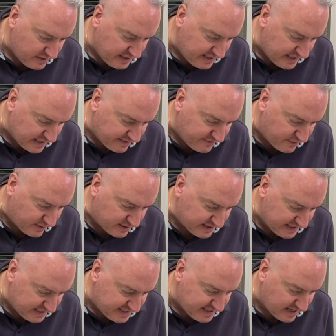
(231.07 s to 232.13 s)
kneading for at
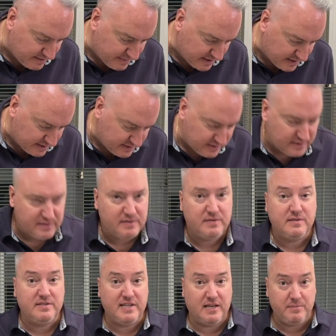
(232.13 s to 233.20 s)
least 10 minutes.
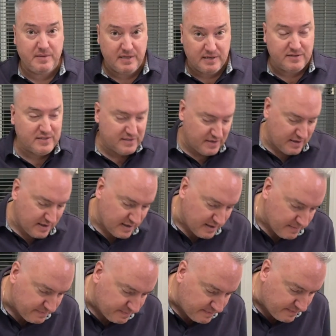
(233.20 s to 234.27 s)
10 minutes.
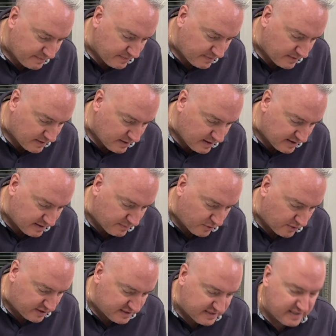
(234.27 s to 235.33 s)
The
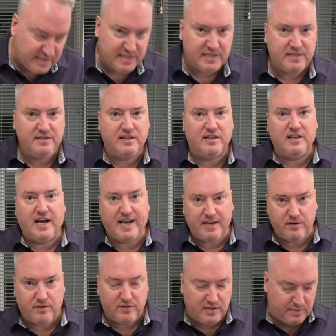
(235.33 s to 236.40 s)
more it is kneaded, the
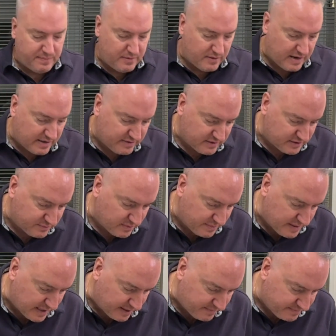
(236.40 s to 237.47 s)
lighter the parathas will
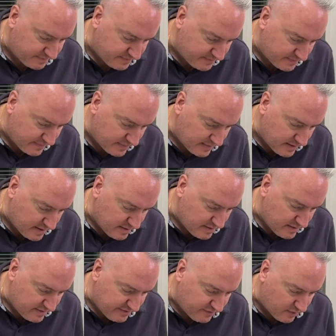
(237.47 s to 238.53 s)
be.
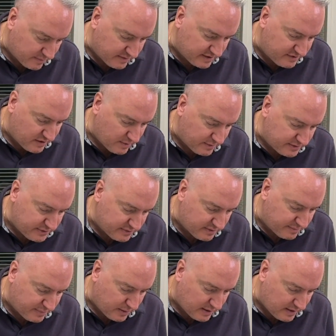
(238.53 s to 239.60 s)
Form the dough into a
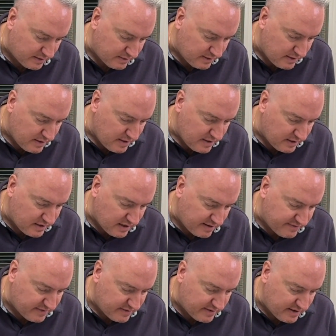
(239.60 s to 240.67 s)
ball,
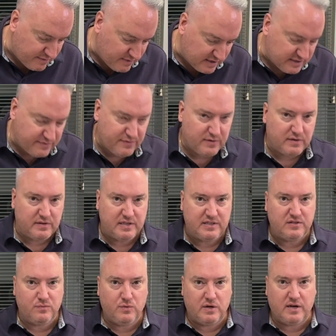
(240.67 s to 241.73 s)
cover, and rest for at
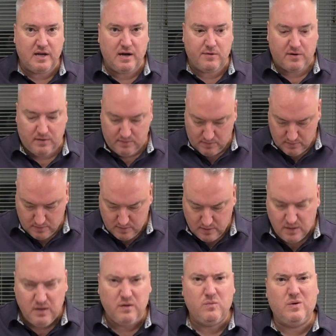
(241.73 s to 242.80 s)
least 1 hour.
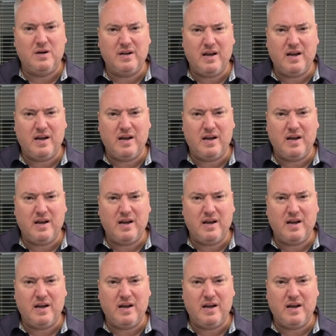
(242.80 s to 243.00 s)
1